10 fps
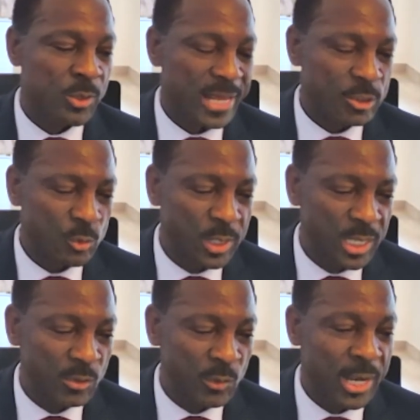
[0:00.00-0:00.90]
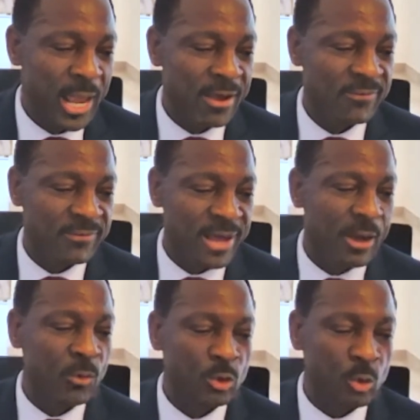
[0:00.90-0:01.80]
So that's where we
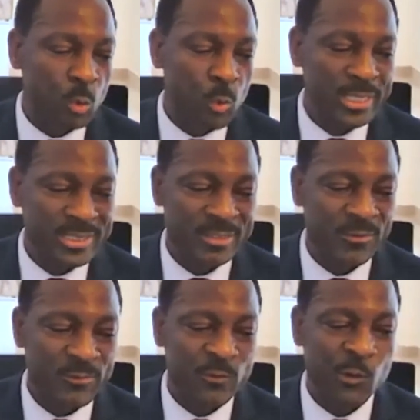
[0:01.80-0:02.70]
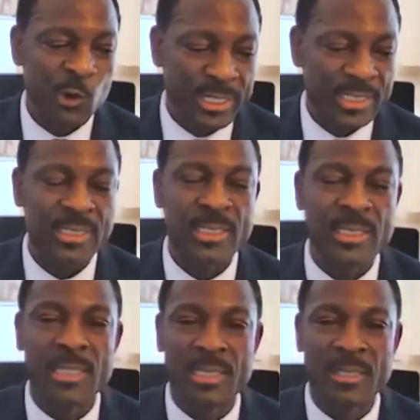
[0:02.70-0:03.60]
have our
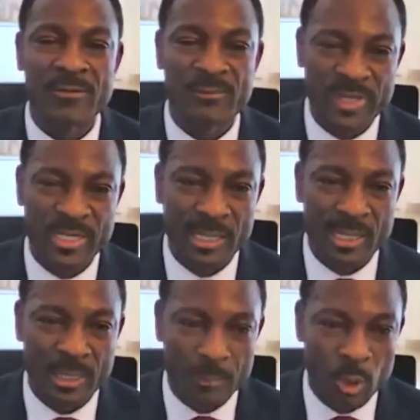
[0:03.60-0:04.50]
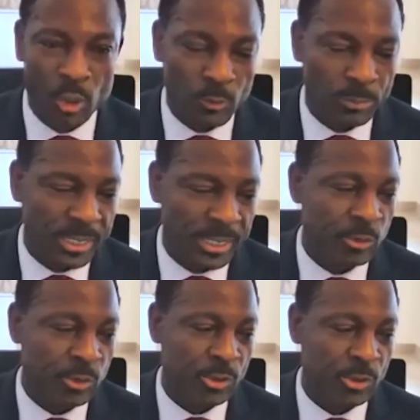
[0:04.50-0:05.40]
24-year veteran bus
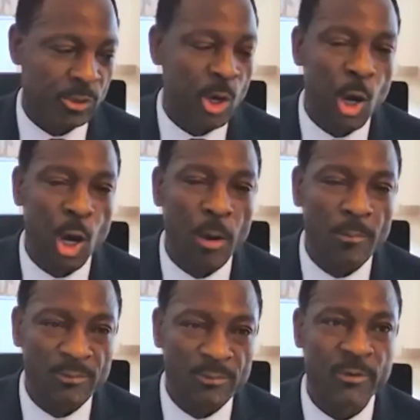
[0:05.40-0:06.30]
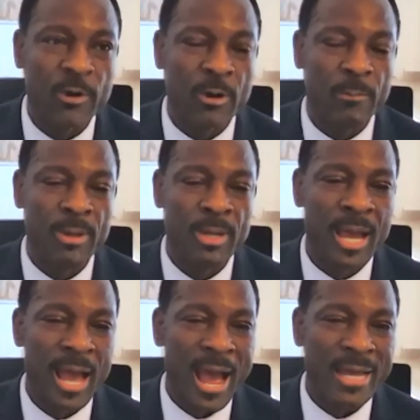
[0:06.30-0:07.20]
operator come from
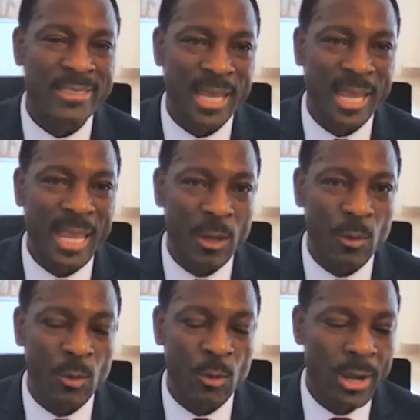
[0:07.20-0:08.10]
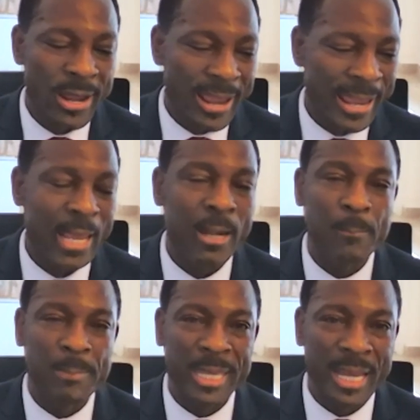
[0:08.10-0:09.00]
as the hero
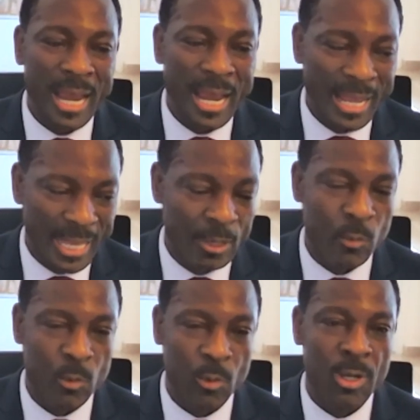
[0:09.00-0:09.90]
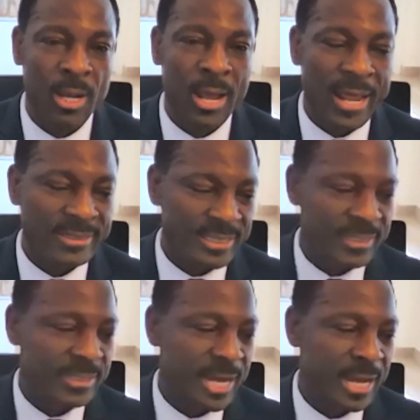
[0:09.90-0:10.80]
helping hero. At
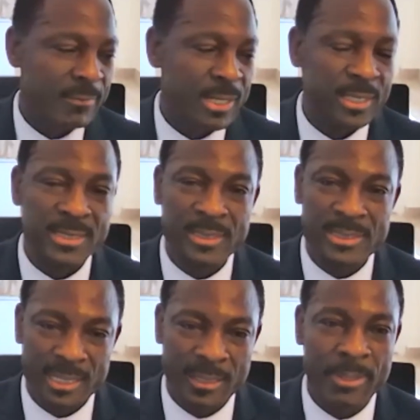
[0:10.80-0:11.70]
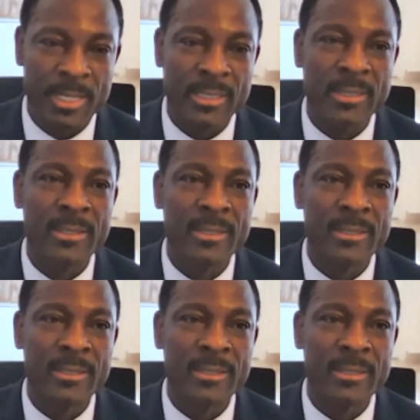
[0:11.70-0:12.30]
this time, ladies and gentlemen,